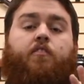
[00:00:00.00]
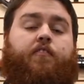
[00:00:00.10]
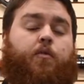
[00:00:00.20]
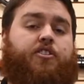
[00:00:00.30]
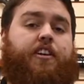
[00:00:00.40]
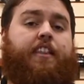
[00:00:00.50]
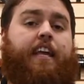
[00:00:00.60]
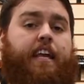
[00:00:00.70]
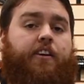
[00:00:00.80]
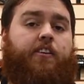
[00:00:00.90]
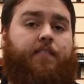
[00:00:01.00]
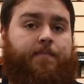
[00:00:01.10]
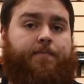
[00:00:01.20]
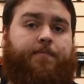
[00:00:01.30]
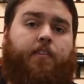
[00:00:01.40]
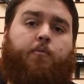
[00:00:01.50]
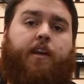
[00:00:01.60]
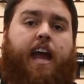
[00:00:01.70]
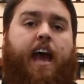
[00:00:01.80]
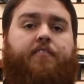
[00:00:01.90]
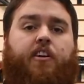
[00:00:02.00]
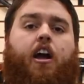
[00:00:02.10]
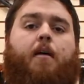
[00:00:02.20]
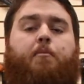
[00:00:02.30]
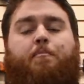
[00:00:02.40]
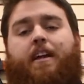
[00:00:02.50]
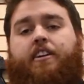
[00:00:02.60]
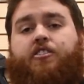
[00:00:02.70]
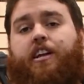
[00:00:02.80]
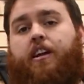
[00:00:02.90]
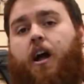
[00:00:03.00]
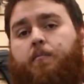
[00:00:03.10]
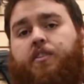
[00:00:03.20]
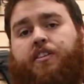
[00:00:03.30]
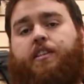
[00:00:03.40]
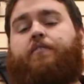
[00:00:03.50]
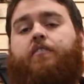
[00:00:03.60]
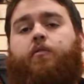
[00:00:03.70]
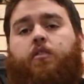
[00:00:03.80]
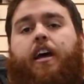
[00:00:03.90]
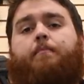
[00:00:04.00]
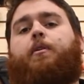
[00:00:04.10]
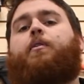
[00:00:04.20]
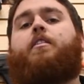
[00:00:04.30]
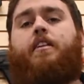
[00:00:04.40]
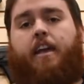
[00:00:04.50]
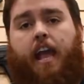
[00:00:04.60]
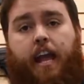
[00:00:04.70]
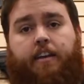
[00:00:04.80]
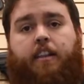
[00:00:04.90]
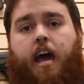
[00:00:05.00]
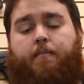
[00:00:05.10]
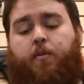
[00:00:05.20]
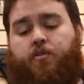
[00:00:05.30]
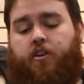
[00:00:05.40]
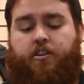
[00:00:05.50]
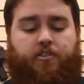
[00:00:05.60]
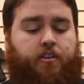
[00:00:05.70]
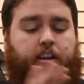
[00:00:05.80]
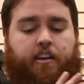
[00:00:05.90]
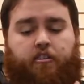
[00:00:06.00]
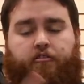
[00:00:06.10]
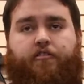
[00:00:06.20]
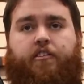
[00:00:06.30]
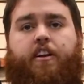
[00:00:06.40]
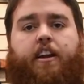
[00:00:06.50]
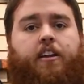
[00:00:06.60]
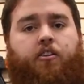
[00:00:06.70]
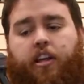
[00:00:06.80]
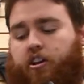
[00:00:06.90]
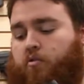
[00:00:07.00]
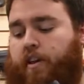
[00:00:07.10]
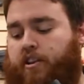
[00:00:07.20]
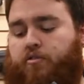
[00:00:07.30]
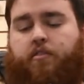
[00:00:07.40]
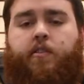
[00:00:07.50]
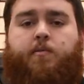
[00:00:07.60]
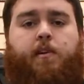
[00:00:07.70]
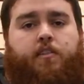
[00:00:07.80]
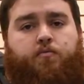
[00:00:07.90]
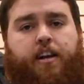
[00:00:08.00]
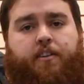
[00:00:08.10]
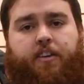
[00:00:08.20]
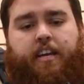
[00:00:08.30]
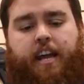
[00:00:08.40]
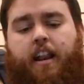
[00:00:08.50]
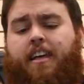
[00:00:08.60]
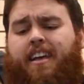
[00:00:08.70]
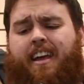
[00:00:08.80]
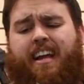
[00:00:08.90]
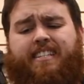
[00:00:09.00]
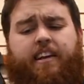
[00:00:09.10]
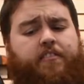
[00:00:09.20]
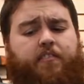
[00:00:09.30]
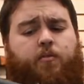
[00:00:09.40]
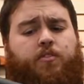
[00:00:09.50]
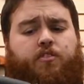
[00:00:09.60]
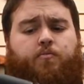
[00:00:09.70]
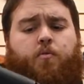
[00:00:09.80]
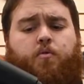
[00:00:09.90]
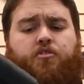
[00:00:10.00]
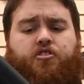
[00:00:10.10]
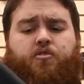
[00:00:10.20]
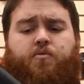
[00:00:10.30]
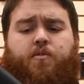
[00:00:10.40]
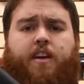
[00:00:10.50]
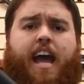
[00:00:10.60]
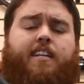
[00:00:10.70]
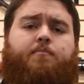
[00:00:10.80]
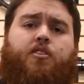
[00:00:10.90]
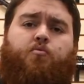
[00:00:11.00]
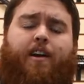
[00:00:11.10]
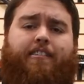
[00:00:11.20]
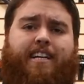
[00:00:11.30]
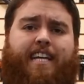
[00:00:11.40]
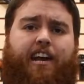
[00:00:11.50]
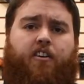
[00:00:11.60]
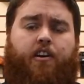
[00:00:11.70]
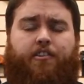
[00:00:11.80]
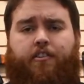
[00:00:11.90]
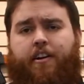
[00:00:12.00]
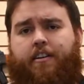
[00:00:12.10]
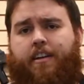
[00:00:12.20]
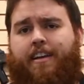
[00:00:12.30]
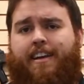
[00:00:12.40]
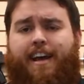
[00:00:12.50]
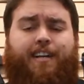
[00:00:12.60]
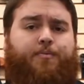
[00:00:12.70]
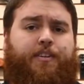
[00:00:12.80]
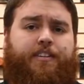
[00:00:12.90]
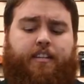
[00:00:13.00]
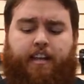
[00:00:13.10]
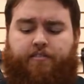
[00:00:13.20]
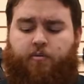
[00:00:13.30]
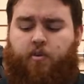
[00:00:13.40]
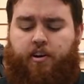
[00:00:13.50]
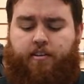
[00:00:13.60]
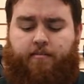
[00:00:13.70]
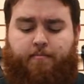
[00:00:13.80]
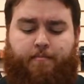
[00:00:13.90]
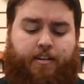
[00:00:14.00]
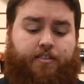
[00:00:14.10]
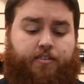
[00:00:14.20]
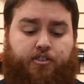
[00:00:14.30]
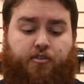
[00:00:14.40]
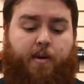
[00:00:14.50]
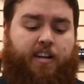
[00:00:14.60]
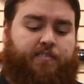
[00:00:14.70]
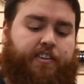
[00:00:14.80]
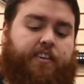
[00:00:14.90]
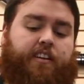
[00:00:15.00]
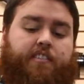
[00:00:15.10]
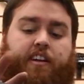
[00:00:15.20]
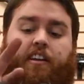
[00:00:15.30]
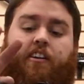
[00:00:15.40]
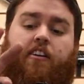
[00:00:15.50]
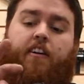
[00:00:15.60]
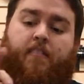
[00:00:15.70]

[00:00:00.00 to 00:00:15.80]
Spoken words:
Fortunately here, we have the combo package that come with a 7.4 LiPo and a LiPo charger. It'll fit right in. You'll get a great trigger response right out the gate. And 7.4s won't do as much wear and tear on your gun as would an 11.1 because there's no MOSFET or anything in here.